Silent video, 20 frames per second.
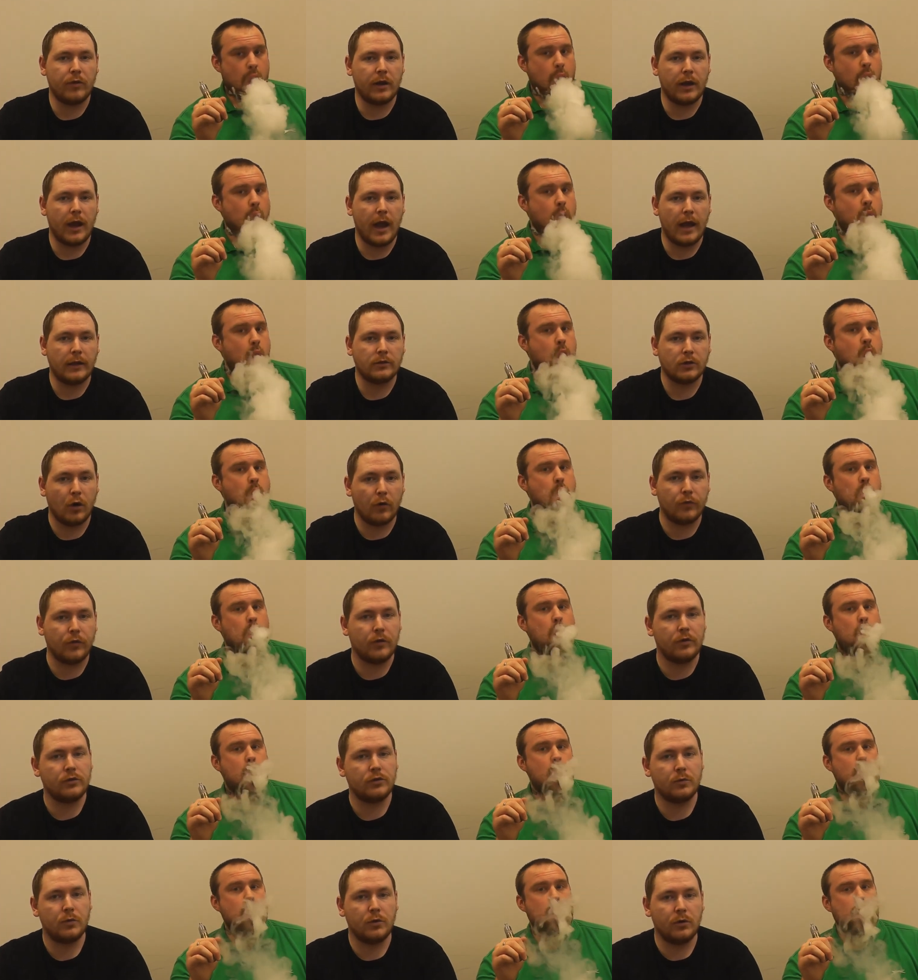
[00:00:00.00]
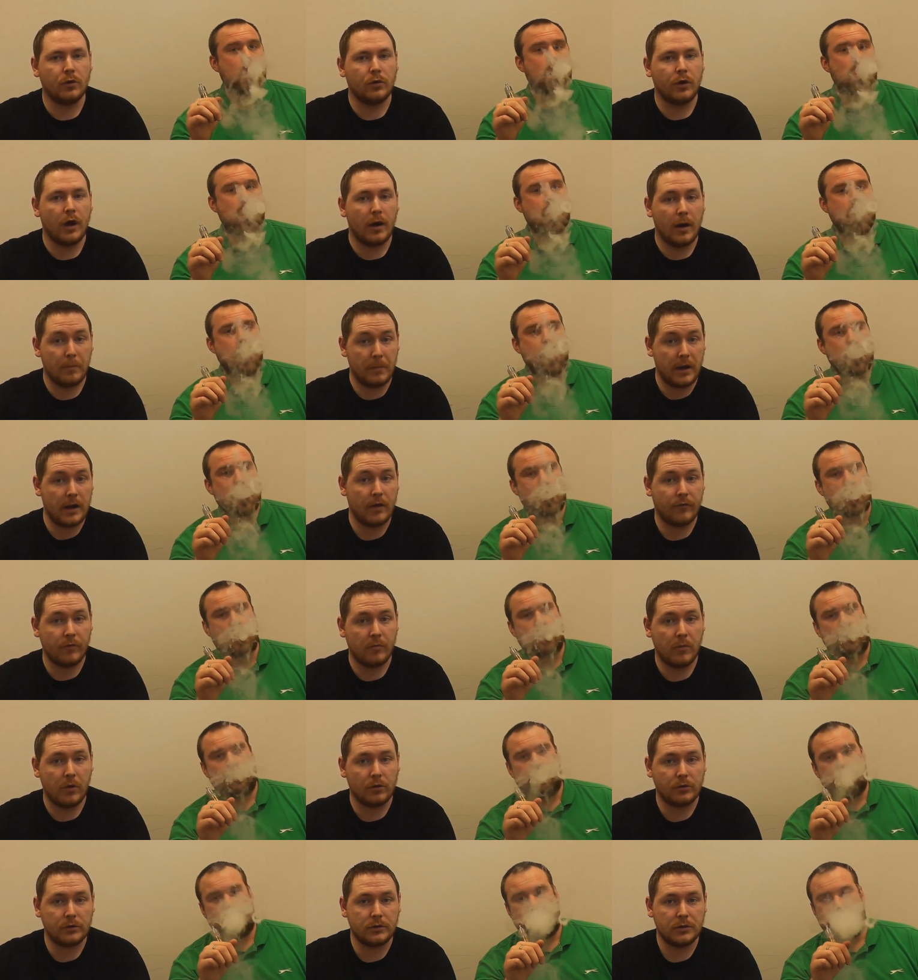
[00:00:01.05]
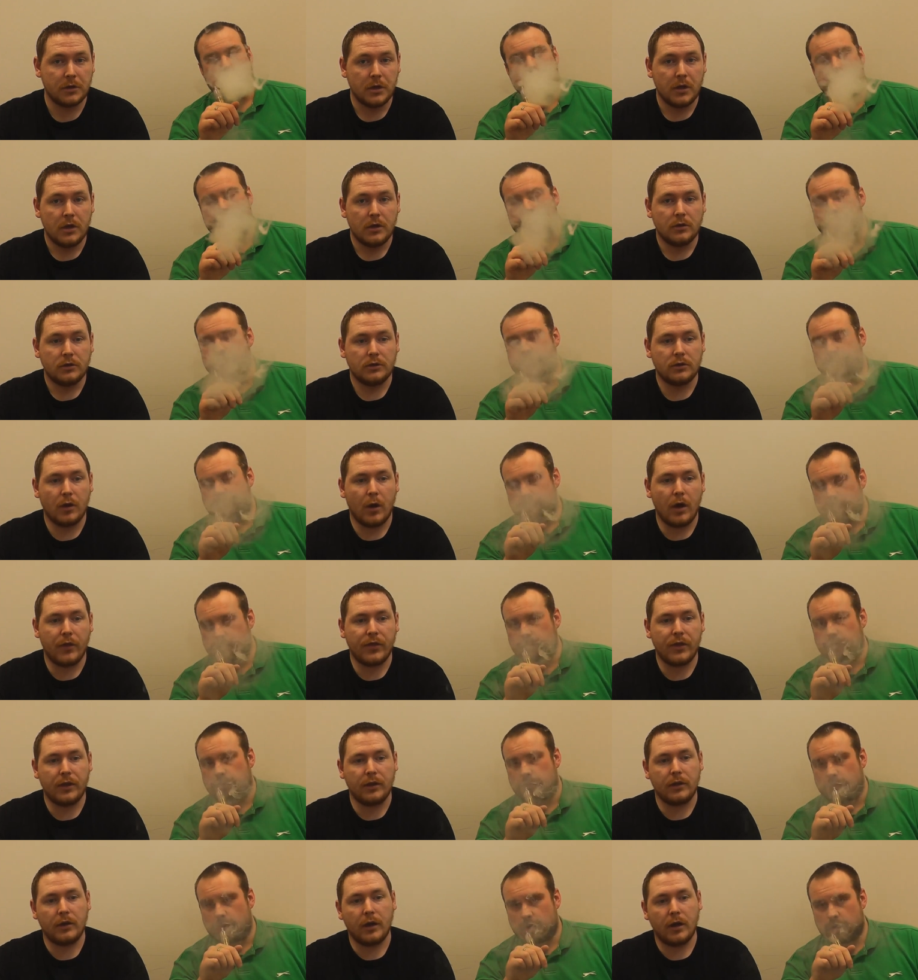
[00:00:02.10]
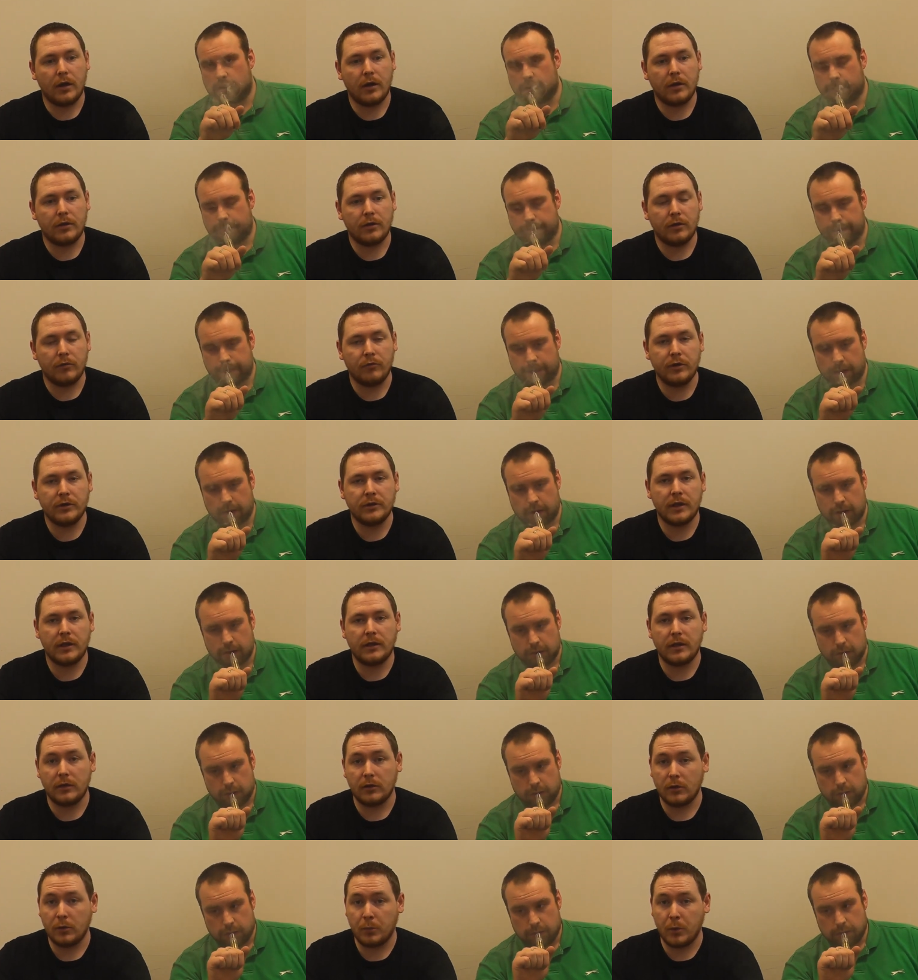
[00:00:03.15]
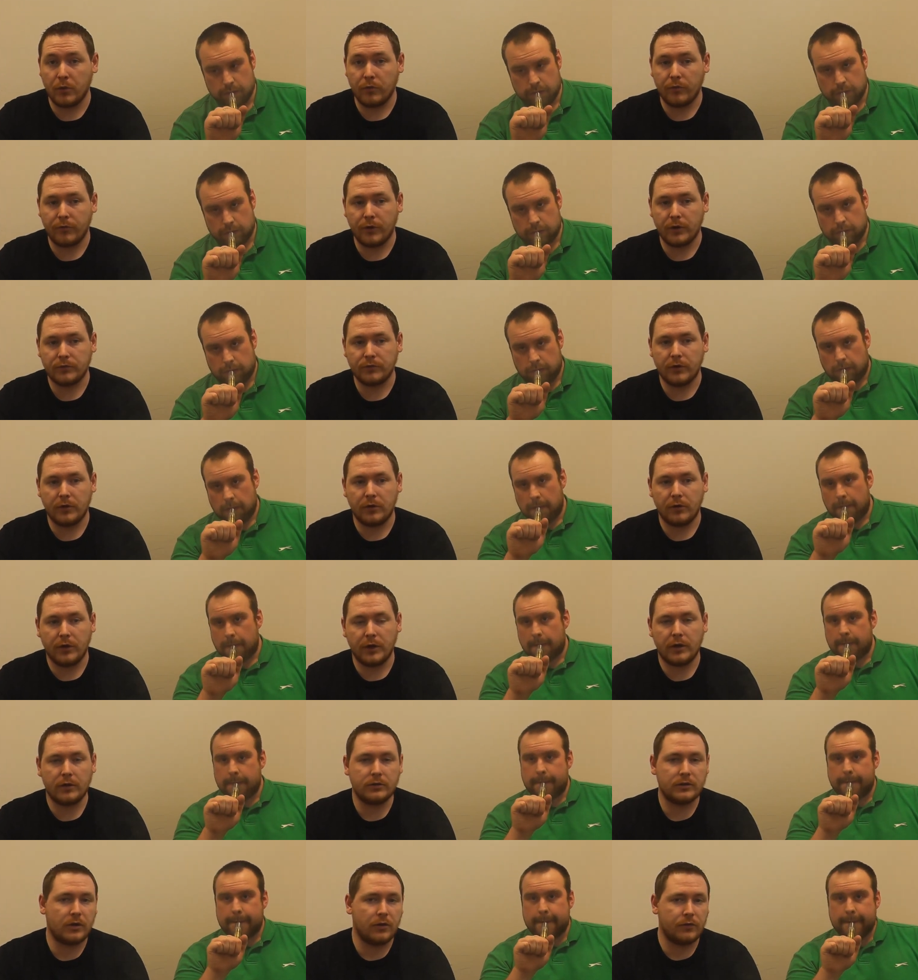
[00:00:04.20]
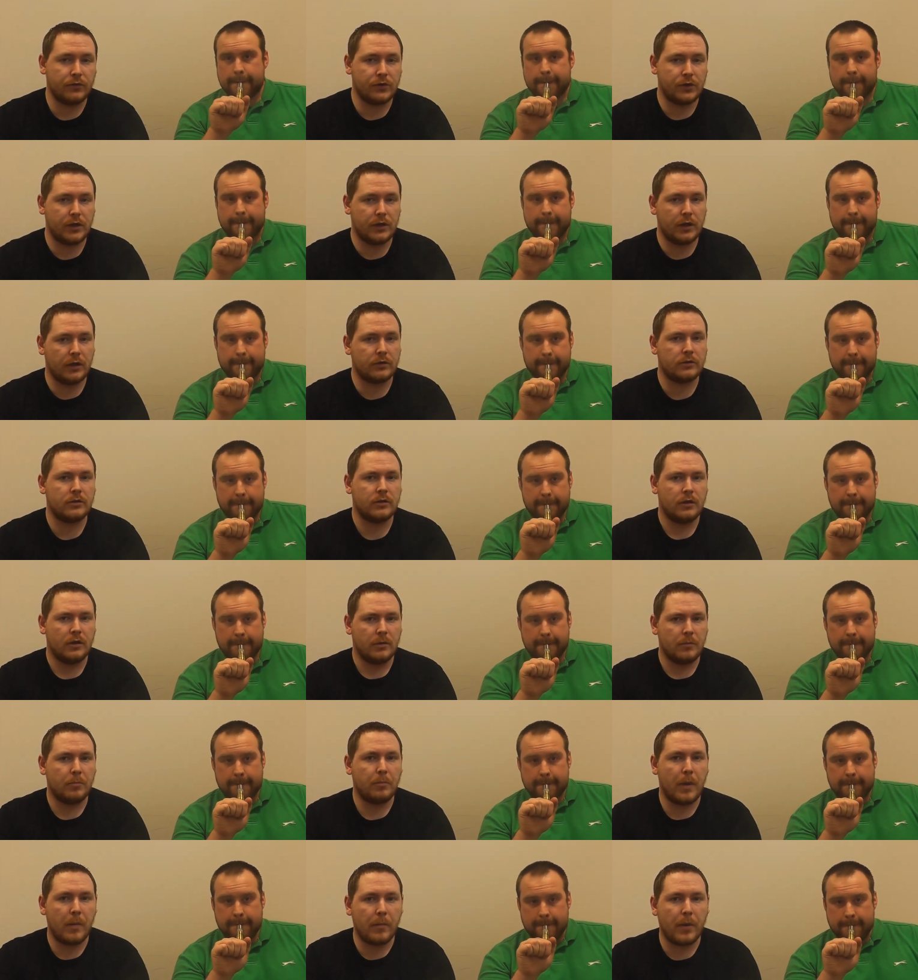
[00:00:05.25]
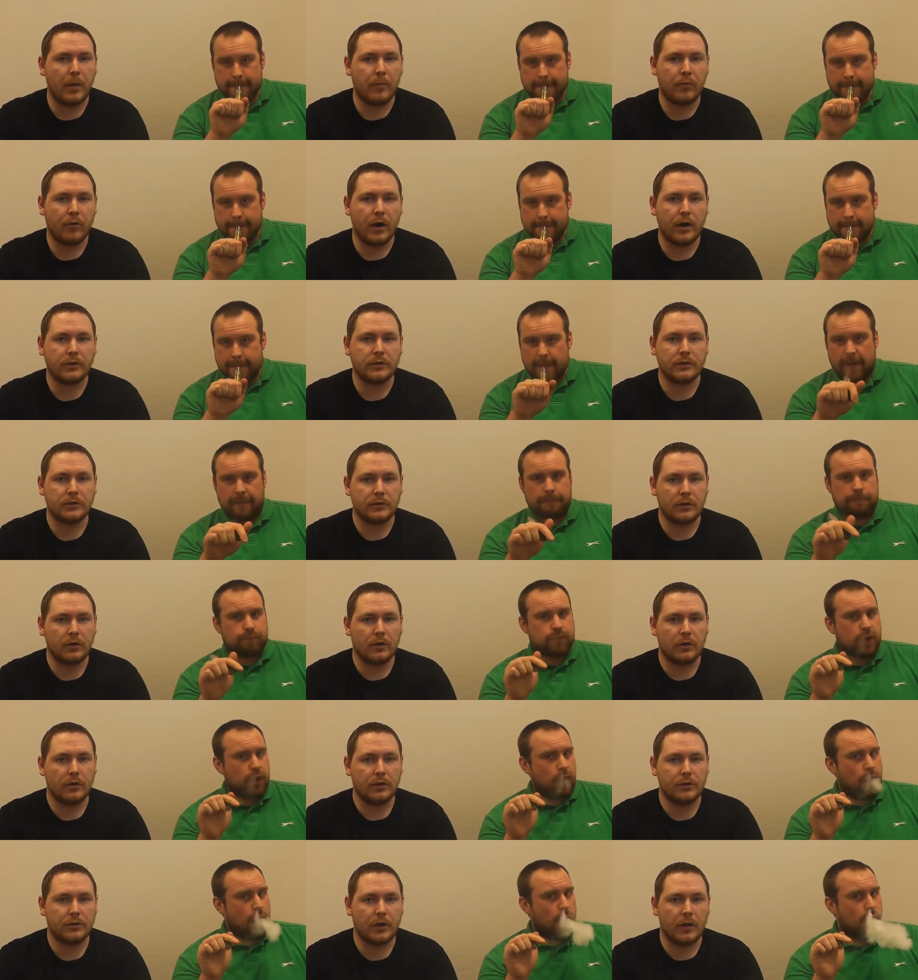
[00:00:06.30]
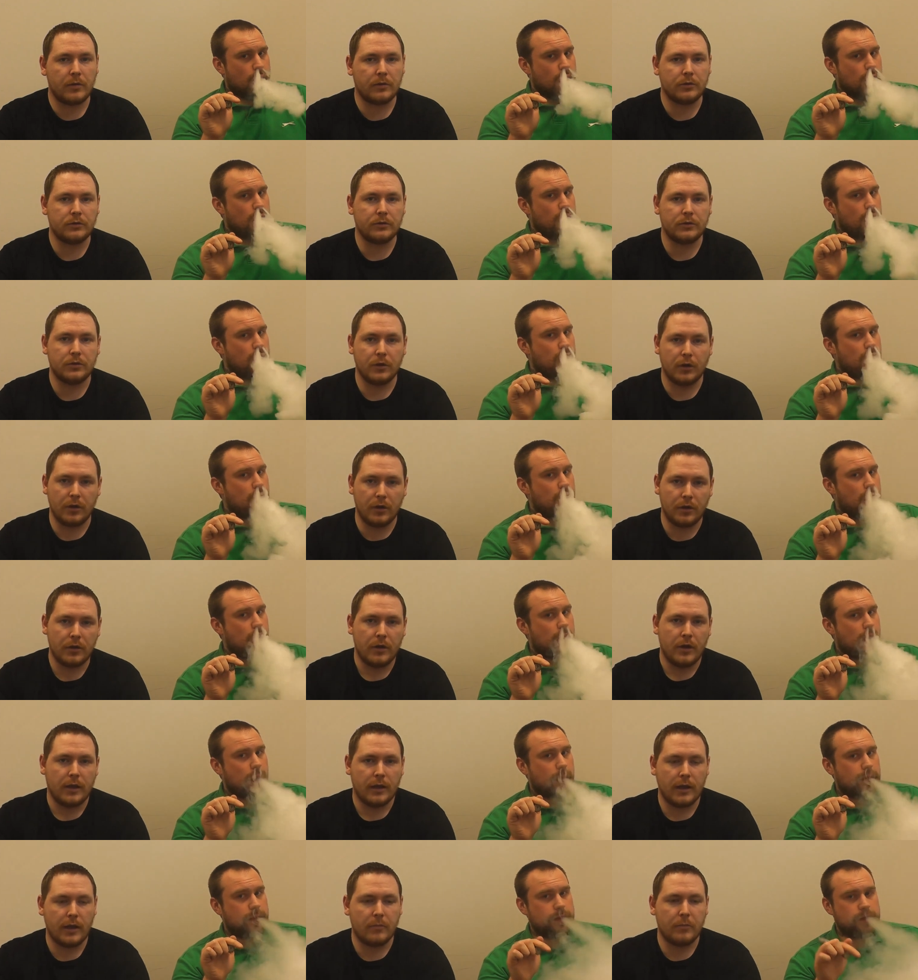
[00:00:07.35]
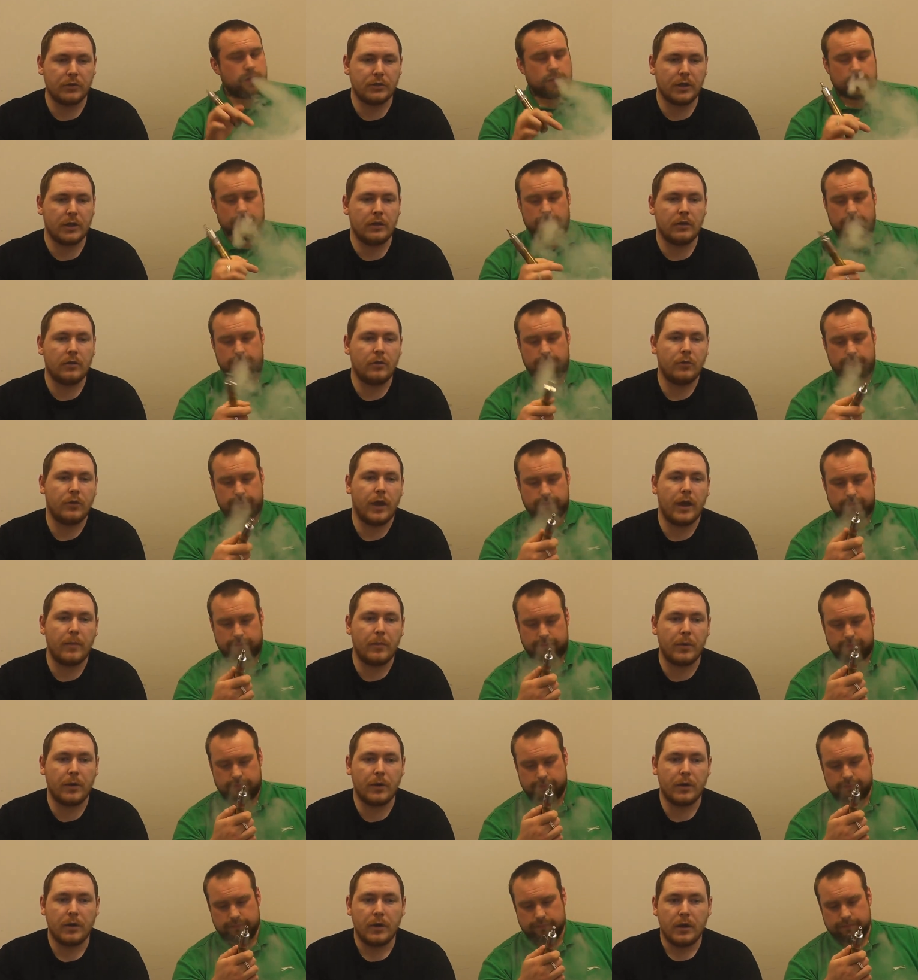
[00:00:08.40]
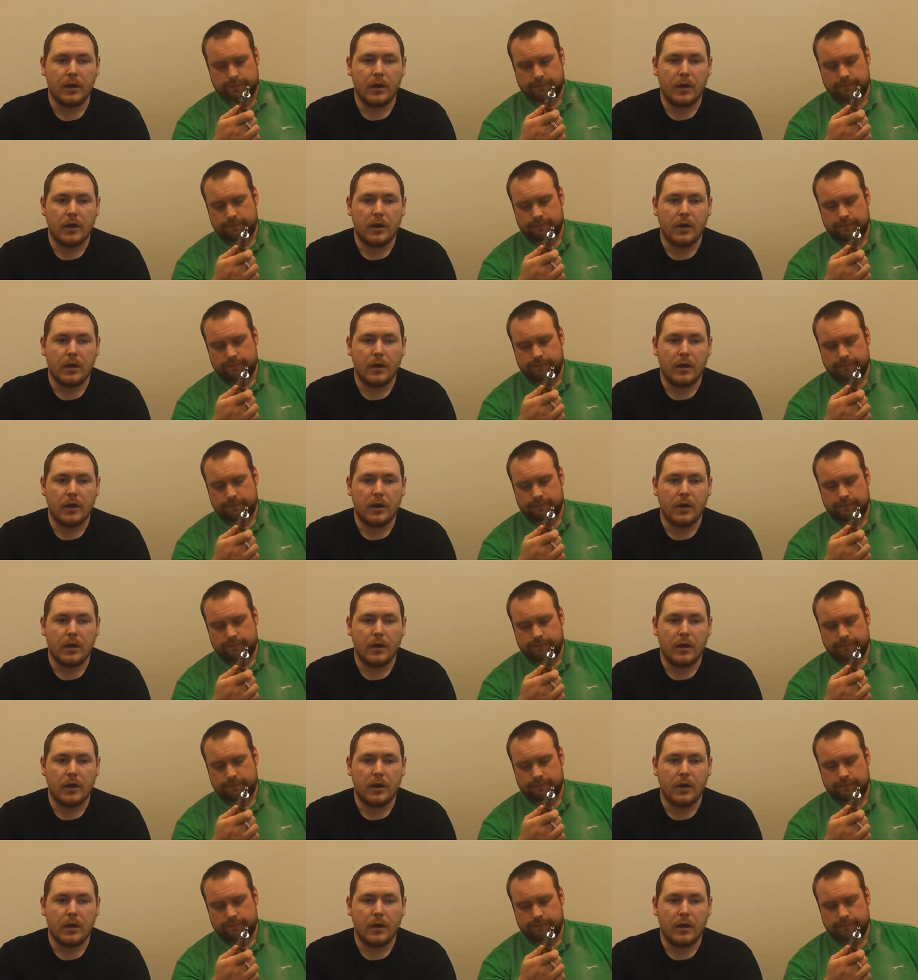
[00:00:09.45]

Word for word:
Speaker 1: ring as often as you would on many other mods. Mm. So I think uh, the reason they didn't put reverse threading on there because it obviously does bump up prices a lot of the time because you've got to get it machined and all that, but